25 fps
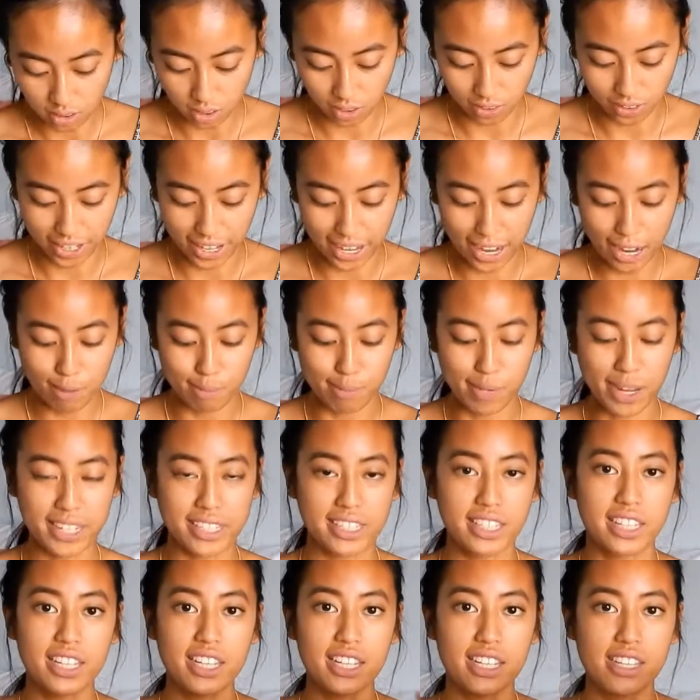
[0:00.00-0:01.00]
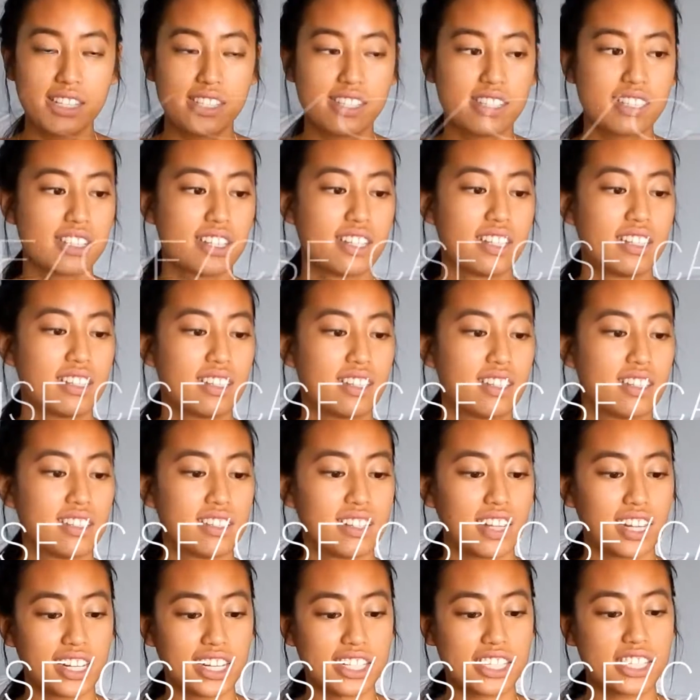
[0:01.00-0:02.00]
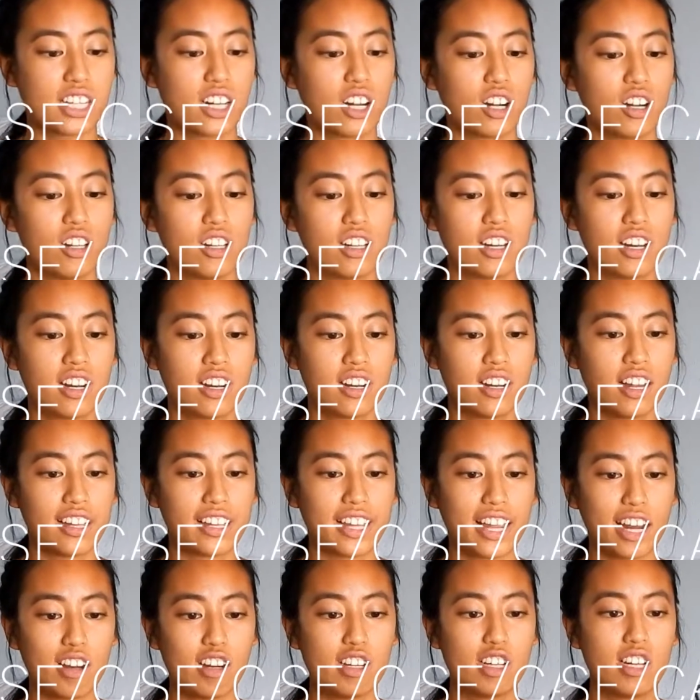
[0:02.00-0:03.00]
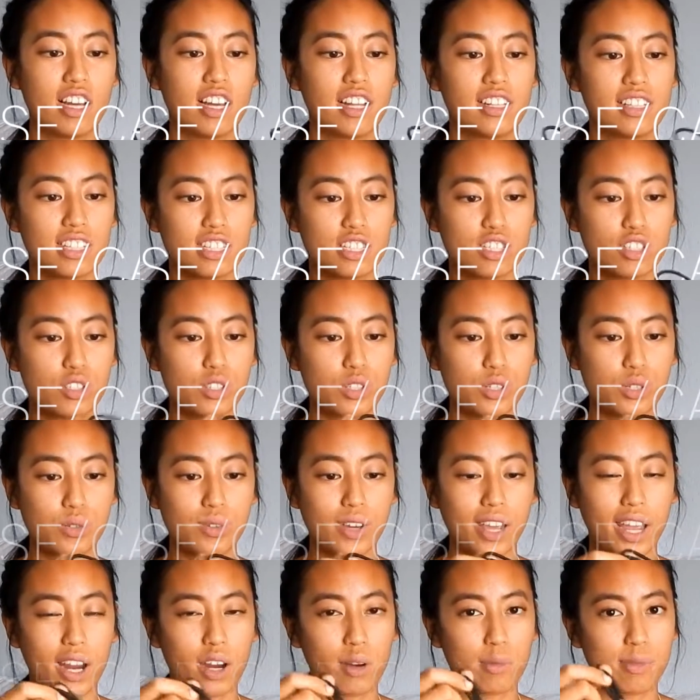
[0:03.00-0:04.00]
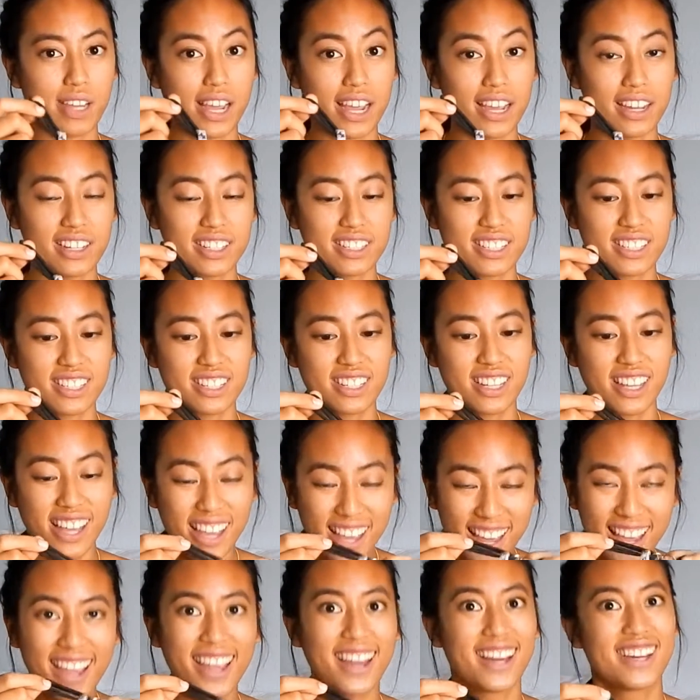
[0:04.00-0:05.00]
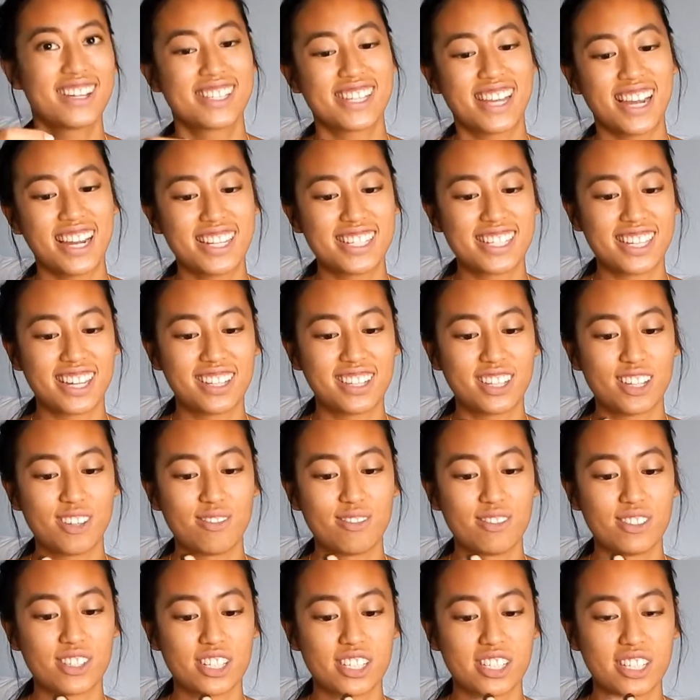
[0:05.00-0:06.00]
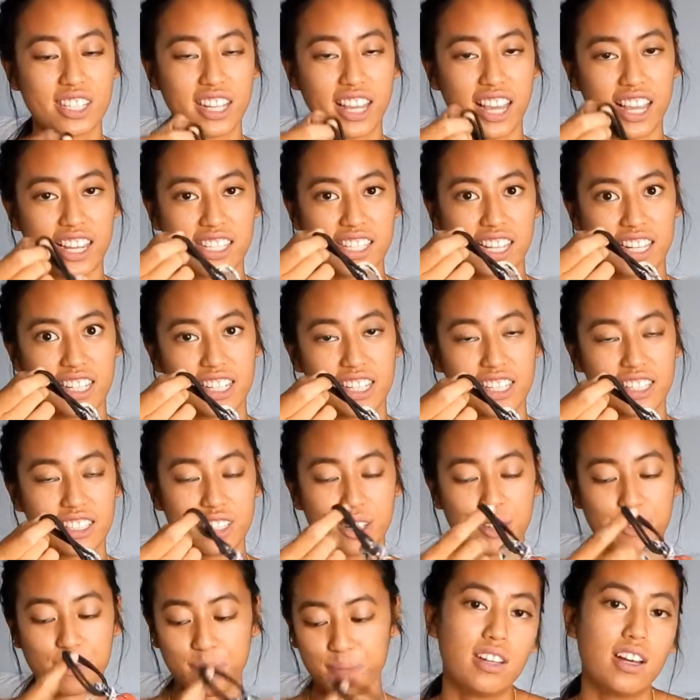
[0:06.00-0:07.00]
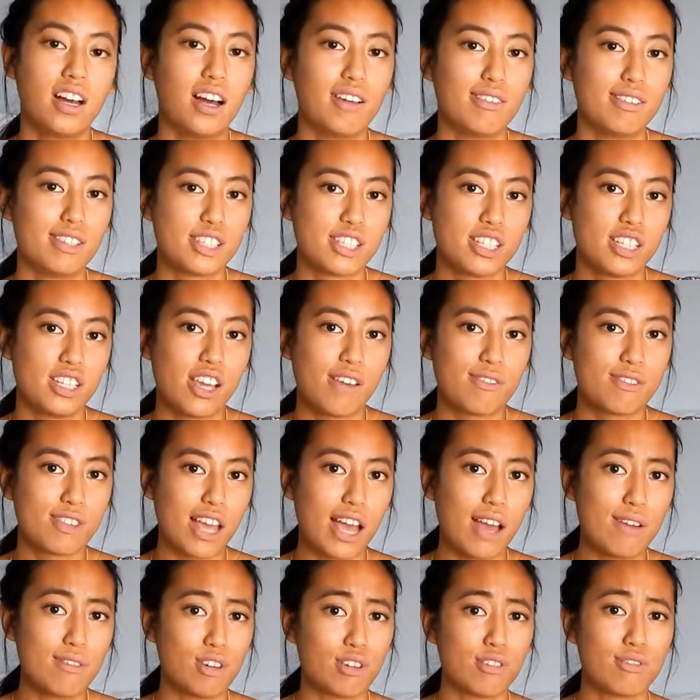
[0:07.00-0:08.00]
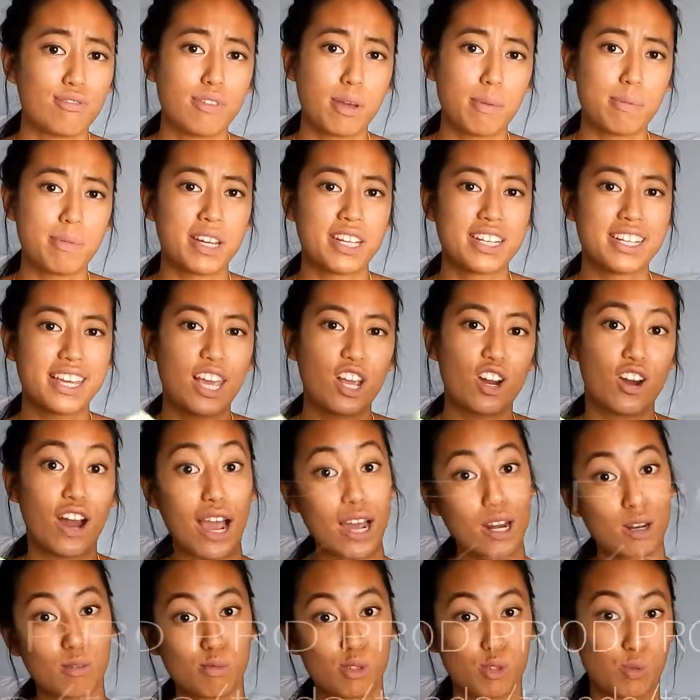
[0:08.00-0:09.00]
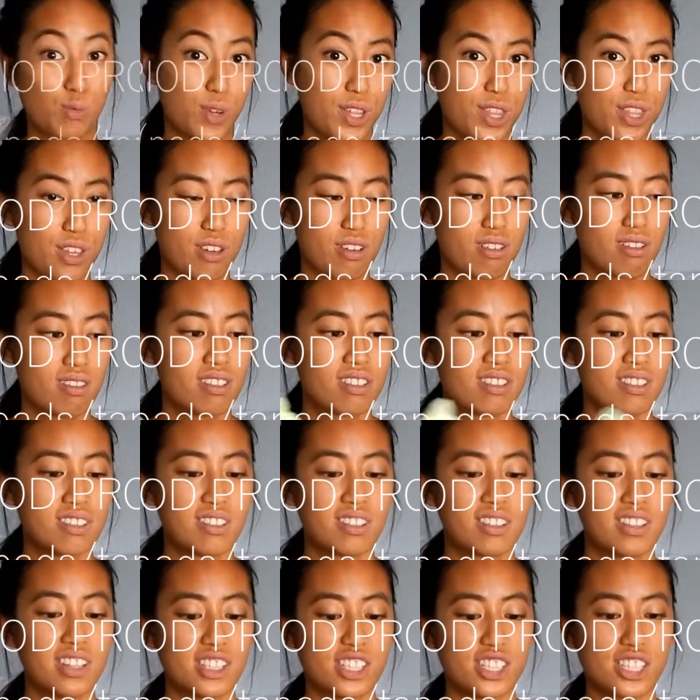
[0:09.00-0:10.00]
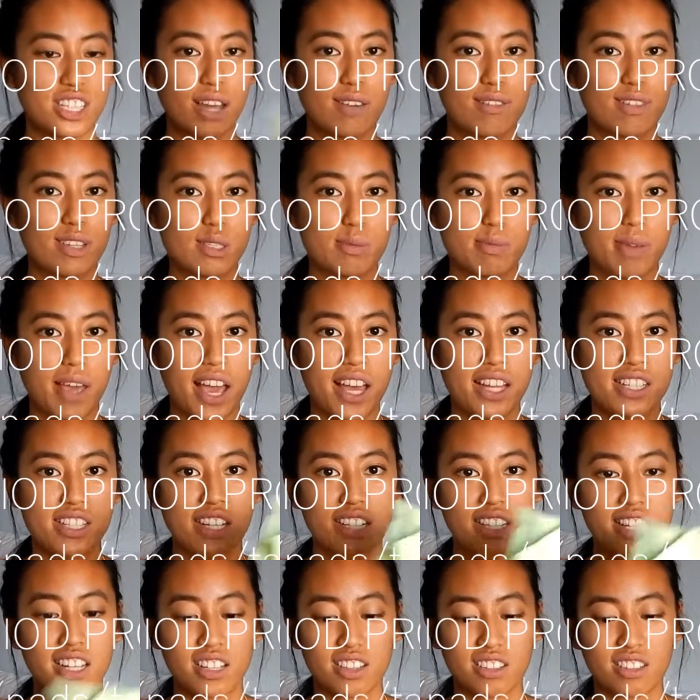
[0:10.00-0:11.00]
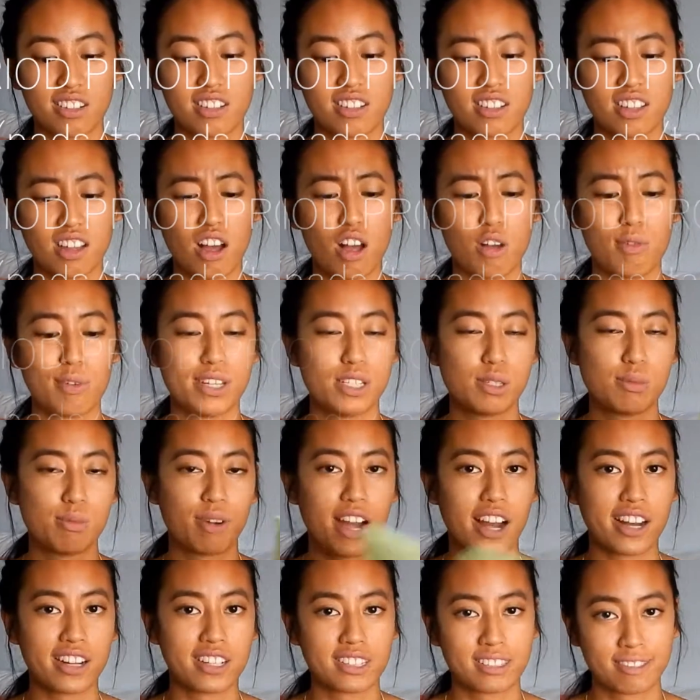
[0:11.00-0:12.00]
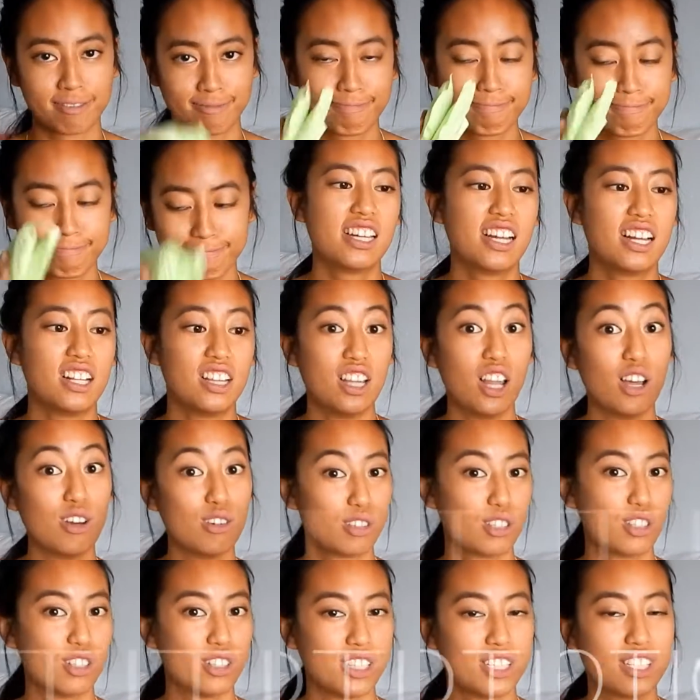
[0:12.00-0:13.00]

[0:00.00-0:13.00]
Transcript: Alright, I have my keys, and like I said earlier, I carry at least 2 hair ties on them just in case I need some. Obviously, you have to have your feminine care items with you. I just have these pads. I think they're the Always brand. lotion.